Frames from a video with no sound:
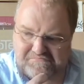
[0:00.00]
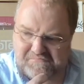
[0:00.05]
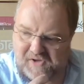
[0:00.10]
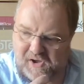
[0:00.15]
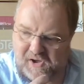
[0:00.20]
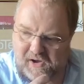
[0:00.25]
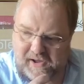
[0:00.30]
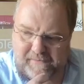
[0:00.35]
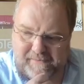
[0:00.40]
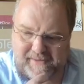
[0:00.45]

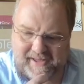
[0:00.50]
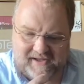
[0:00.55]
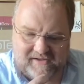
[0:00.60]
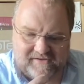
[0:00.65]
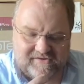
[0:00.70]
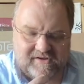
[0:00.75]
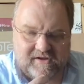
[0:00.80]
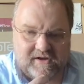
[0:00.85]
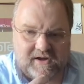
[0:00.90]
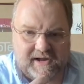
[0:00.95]
high
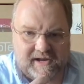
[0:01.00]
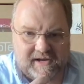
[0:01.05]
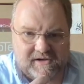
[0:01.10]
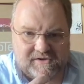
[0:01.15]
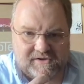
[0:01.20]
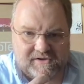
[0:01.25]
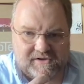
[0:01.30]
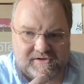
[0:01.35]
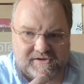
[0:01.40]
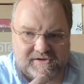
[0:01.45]
mass, high-end
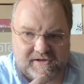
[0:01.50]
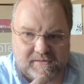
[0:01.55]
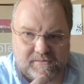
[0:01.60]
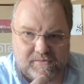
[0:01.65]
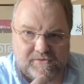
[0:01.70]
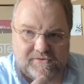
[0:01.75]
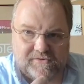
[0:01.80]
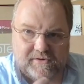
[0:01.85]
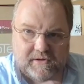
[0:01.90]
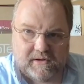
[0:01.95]

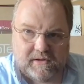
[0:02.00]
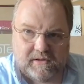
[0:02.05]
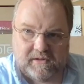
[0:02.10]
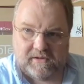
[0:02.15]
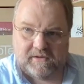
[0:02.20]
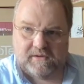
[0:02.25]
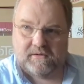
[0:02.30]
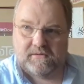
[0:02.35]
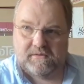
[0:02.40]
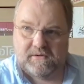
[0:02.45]
turntables
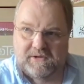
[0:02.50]
that